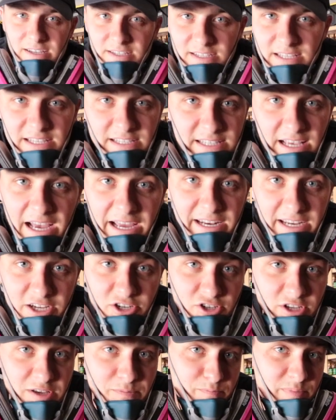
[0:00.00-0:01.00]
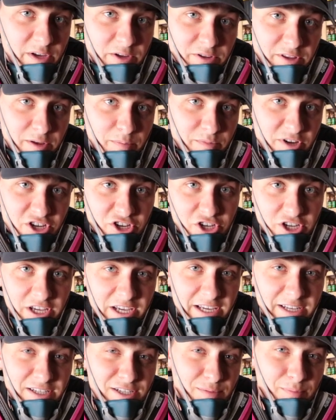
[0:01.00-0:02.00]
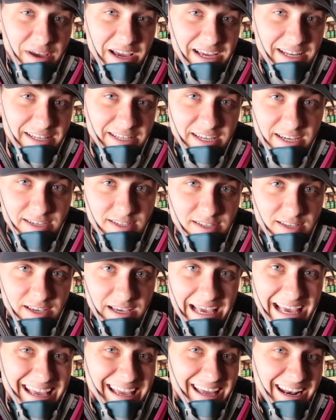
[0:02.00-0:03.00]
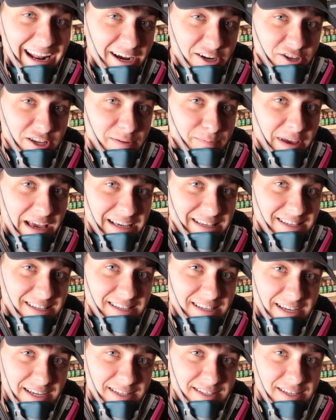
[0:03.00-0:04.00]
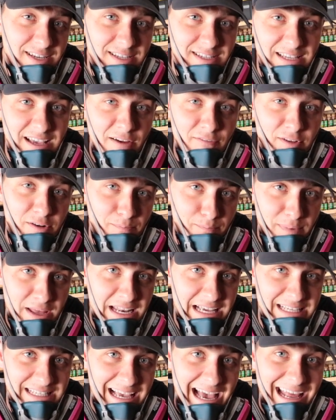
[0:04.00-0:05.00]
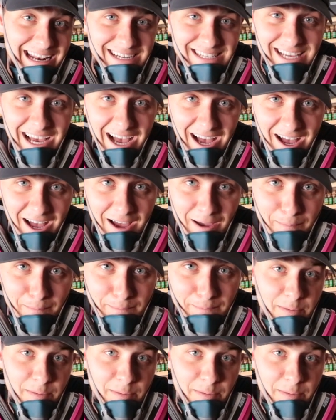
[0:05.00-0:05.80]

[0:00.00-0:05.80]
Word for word: Since I initially built the machine to make a disc, it can actually make six to seven minis at a time.